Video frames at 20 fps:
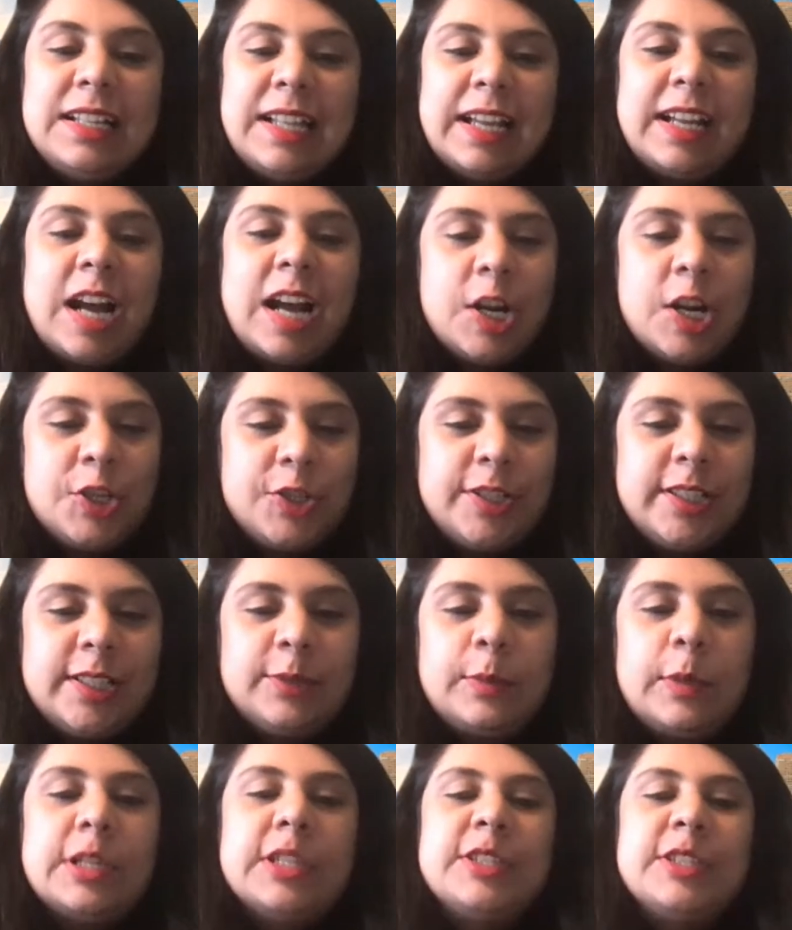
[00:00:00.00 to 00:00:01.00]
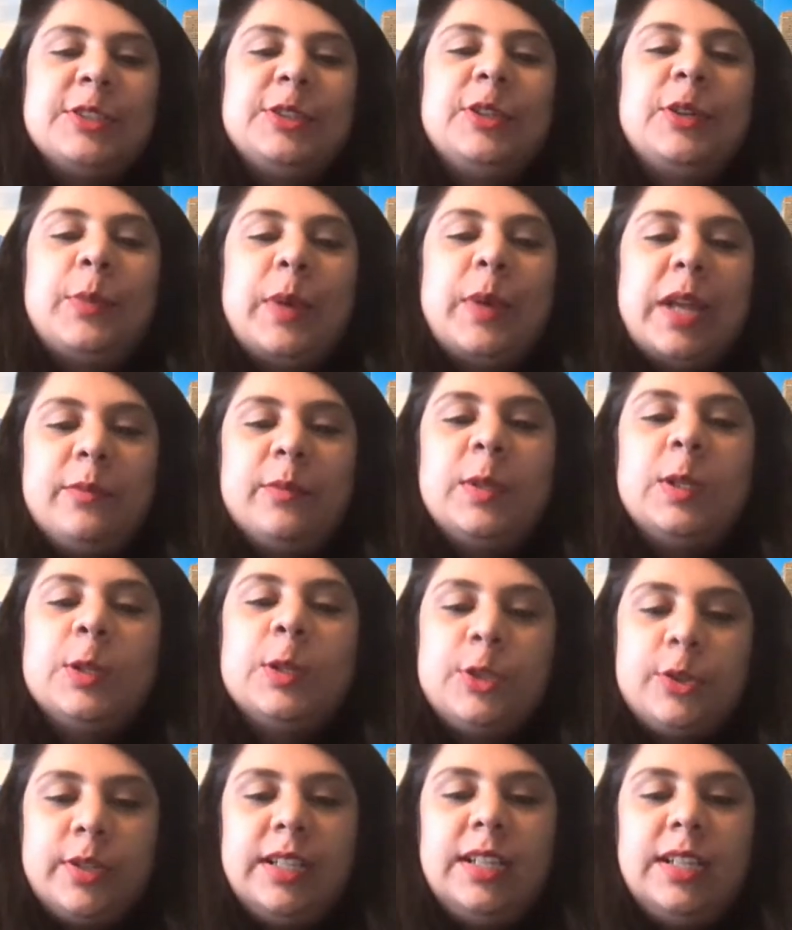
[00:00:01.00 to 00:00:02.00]
Like Harjeet wants to know when will
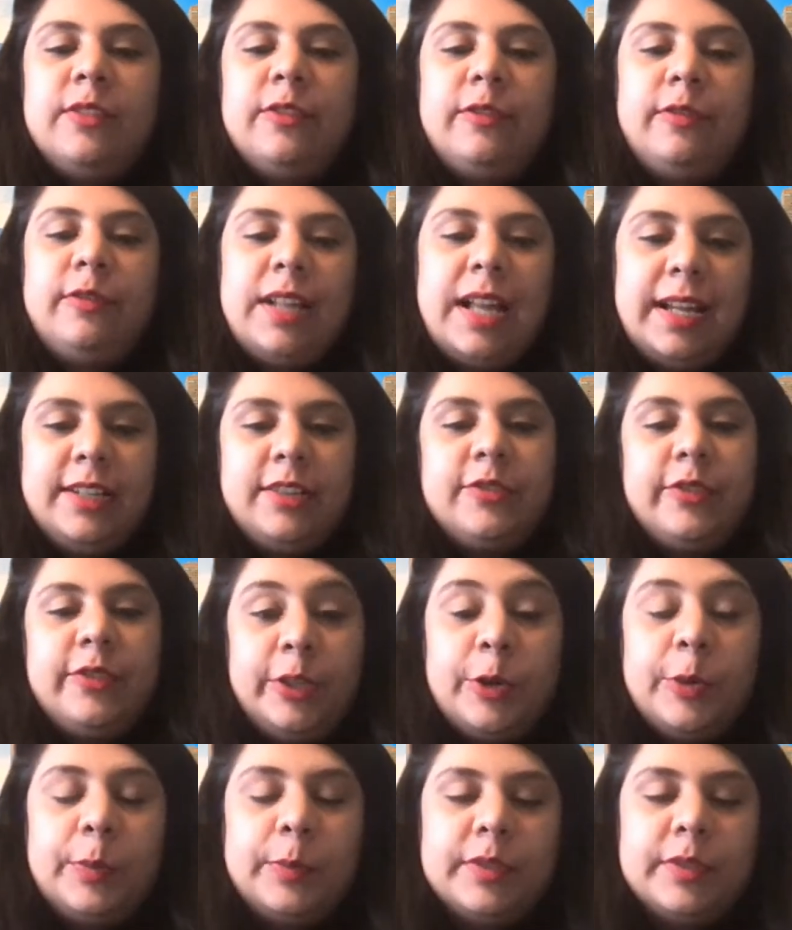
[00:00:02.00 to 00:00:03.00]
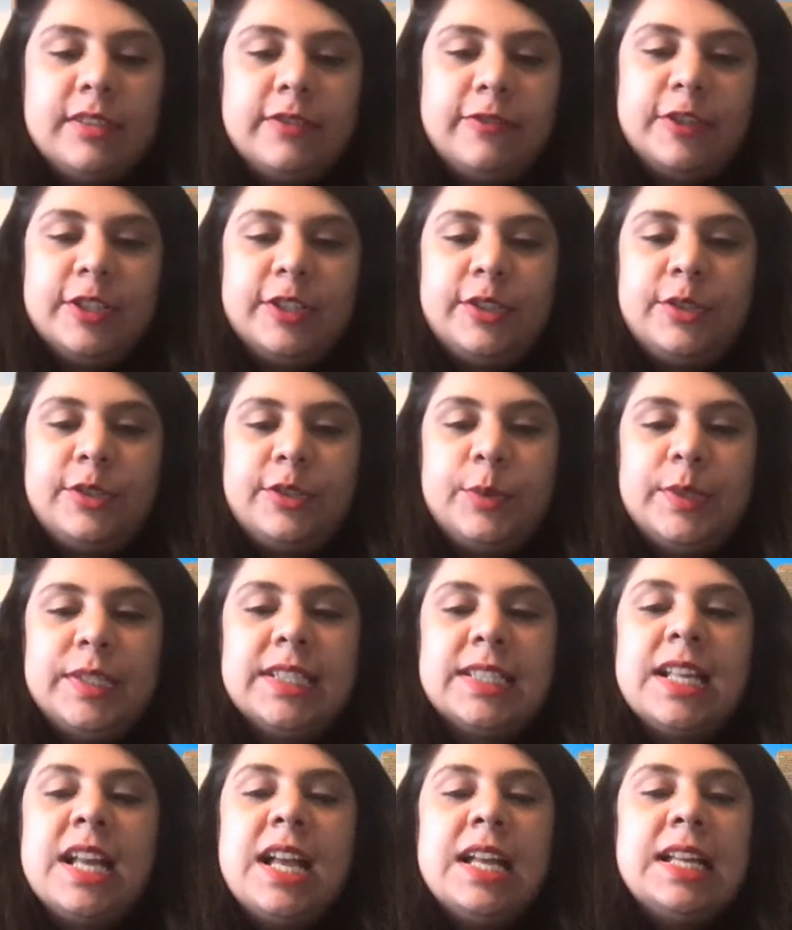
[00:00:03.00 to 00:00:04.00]
Australia flight reopen for
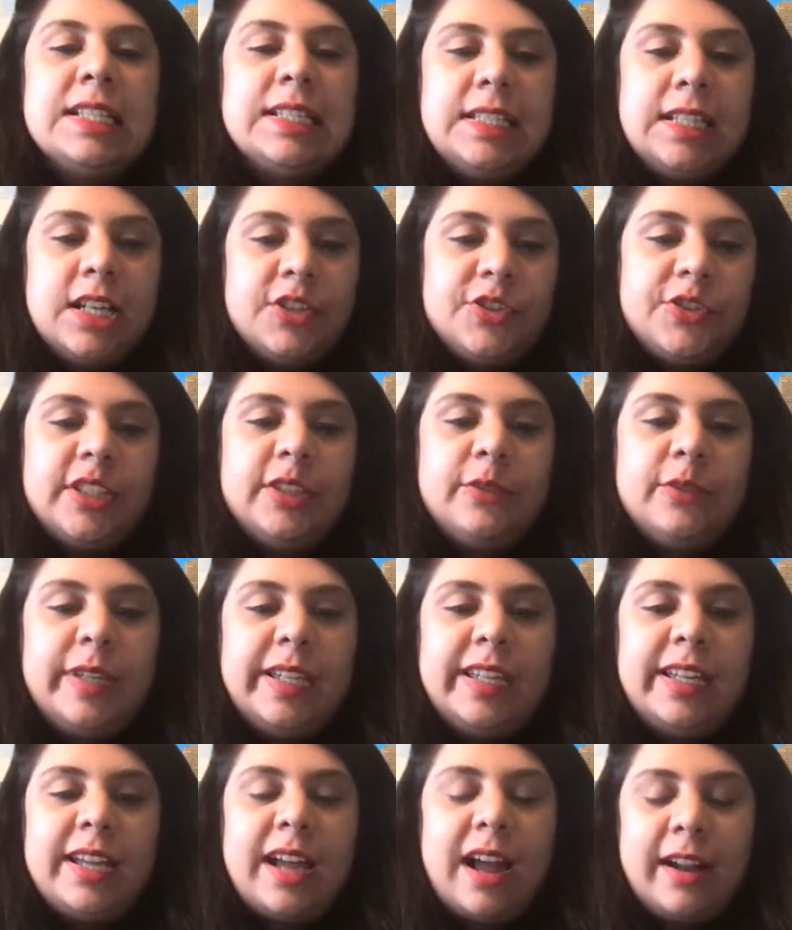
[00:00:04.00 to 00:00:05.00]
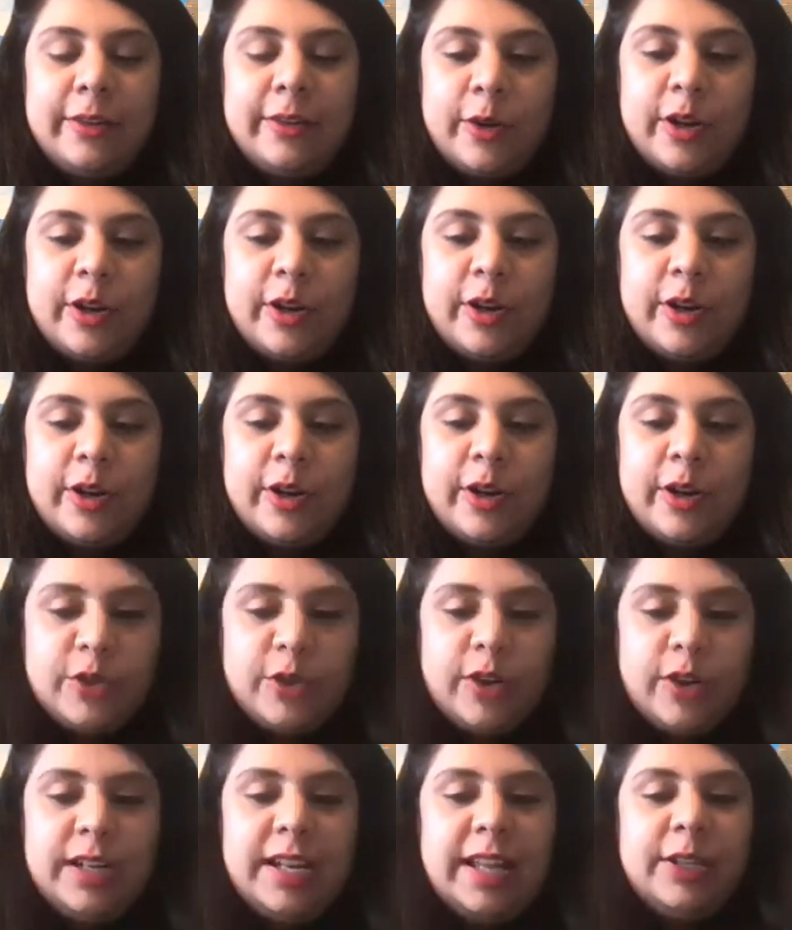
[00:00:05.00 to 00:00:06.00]
tourists. See, Harjeet, we are not very
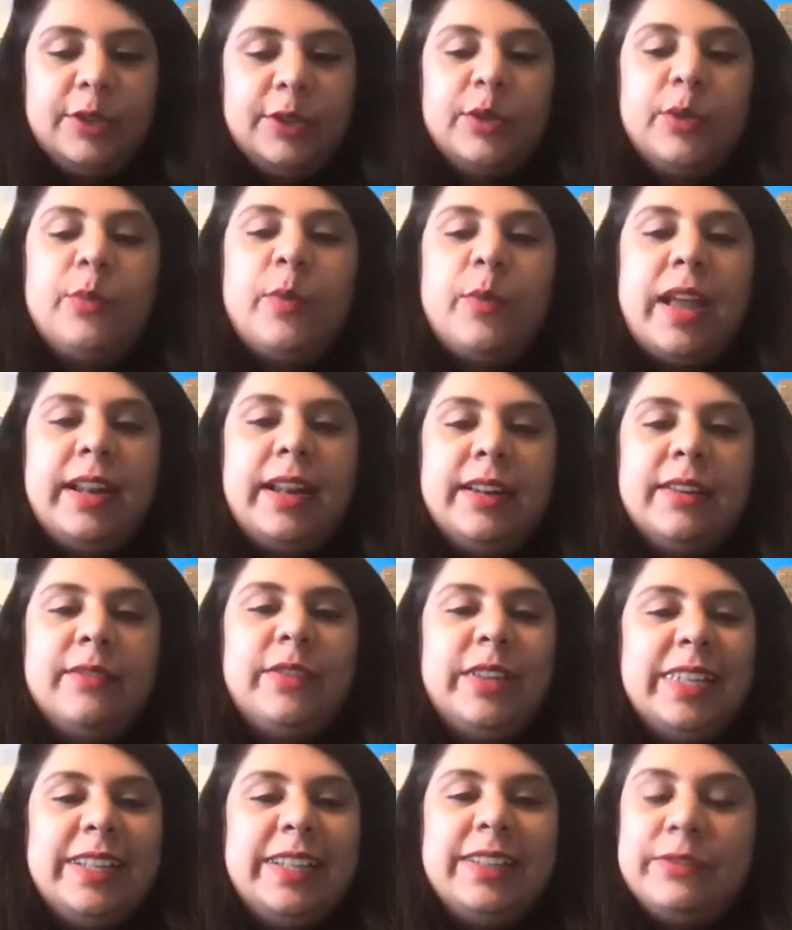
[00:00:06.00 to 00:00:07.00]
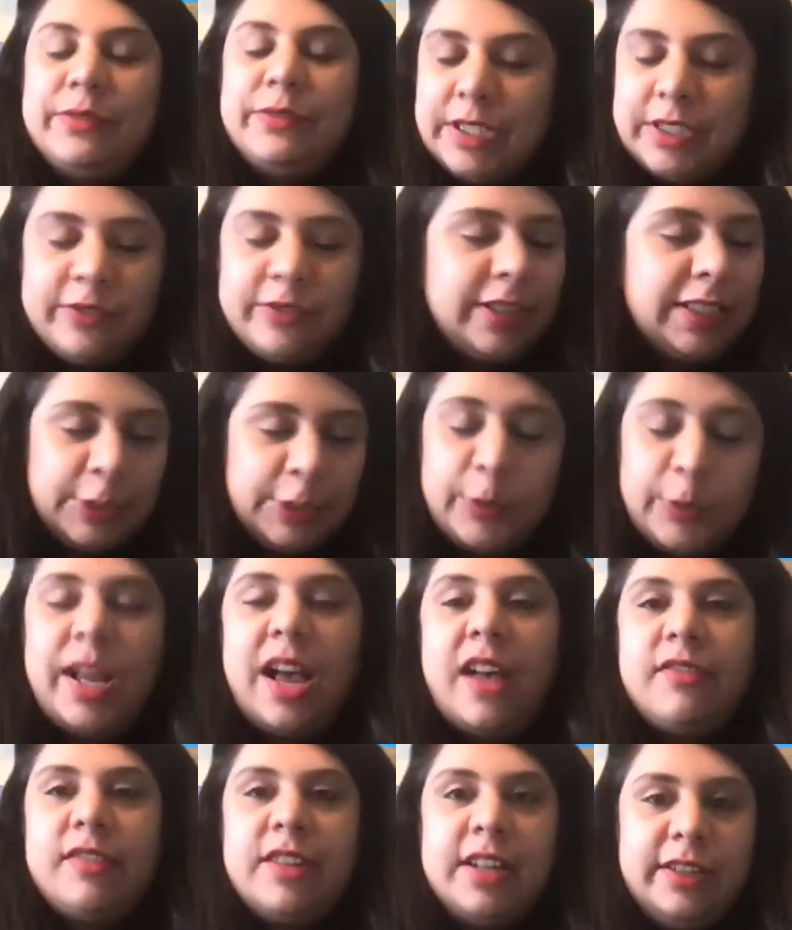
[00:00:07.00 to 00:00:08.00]
sure. Like when we really
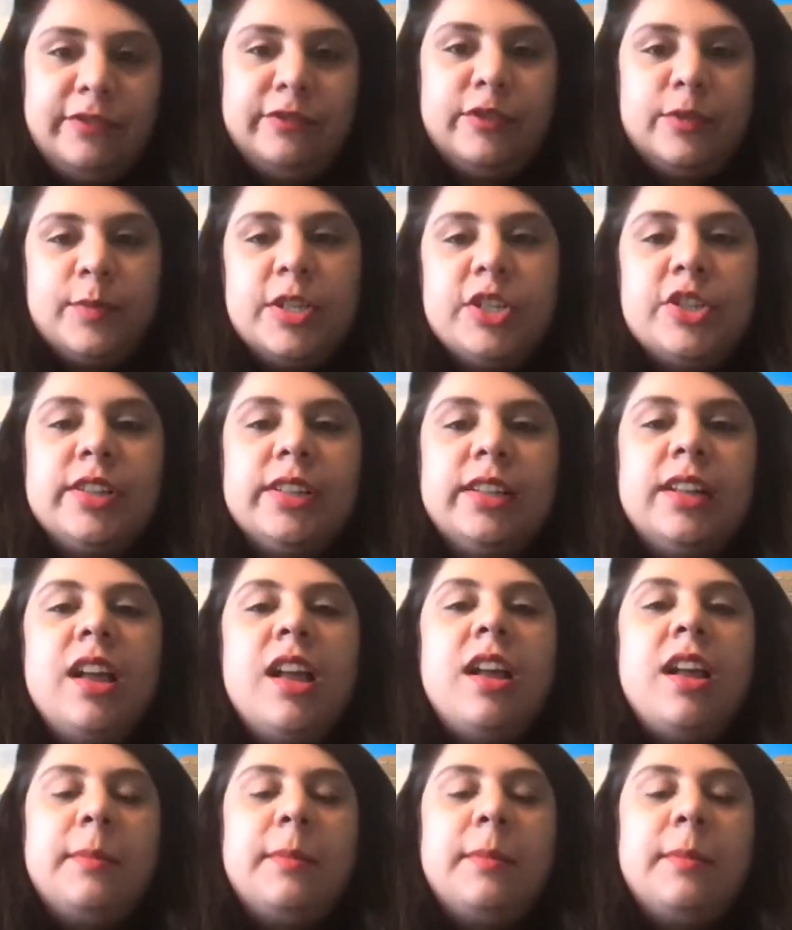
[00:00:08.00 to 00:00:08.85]
don't have that information.